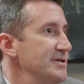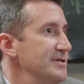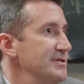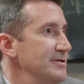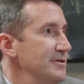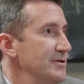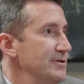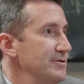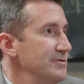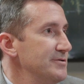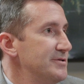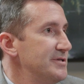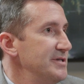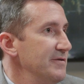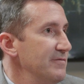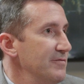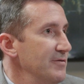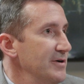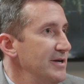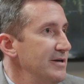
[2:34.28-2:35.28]
is a little
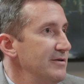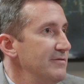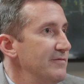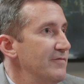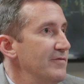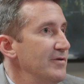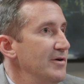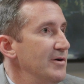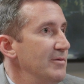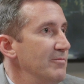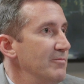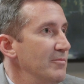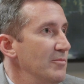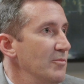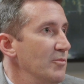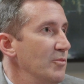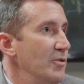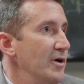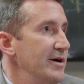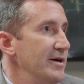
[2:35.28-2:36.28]
different from
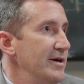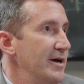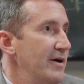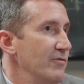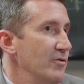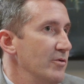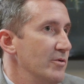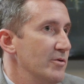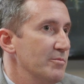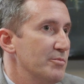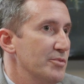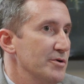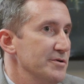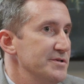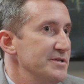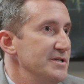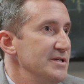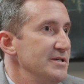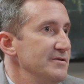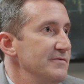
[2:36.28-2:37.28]
what everyone
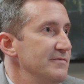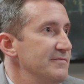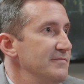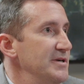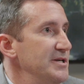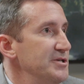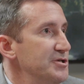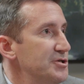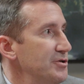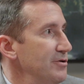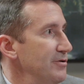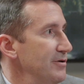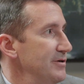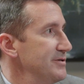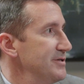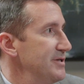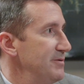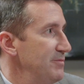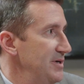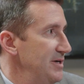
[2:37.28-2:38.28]
perceives
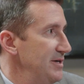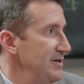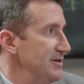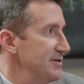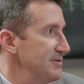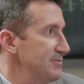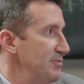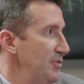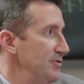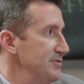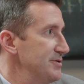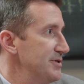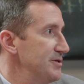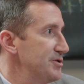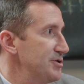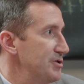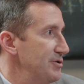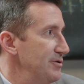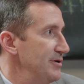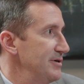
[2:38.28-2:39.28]
insurance to be, because most
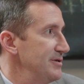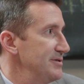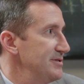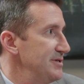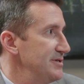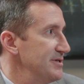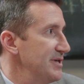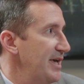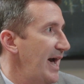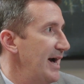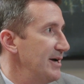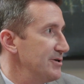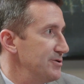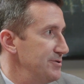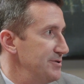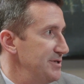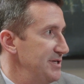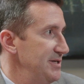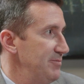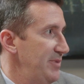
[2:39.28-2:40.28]
insurance is
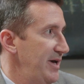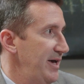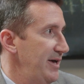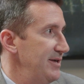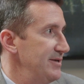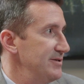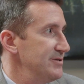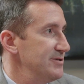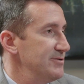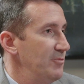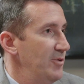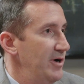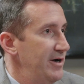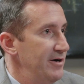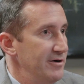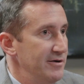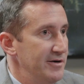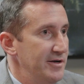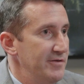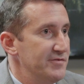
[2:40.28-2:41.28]
casualty based,
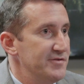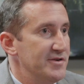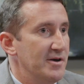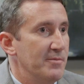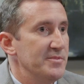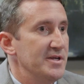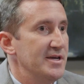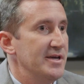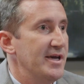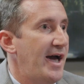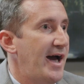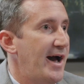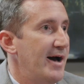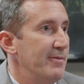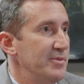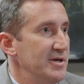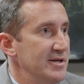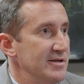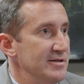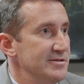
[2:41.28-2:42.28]
where if something
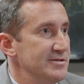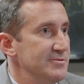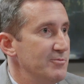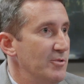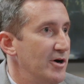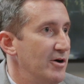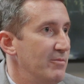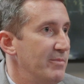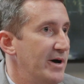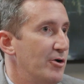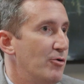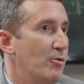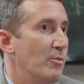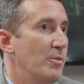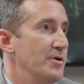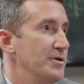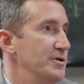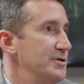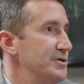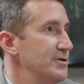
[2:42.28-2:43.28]
happens, well, my
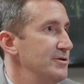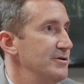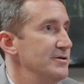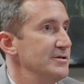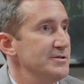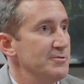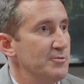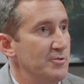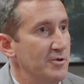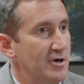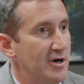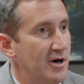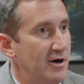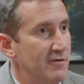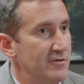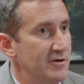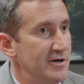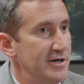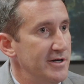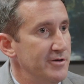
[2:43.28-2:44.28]
homeowner insurance will
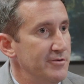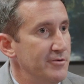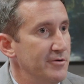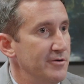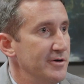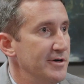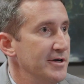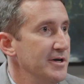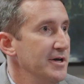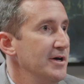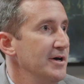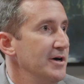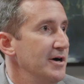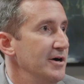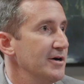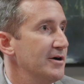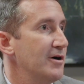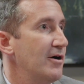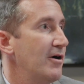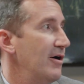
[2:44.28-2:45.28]
cover it, or
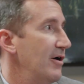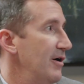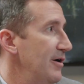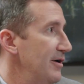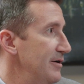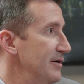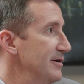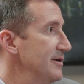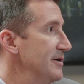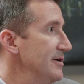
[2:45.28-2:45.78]
a car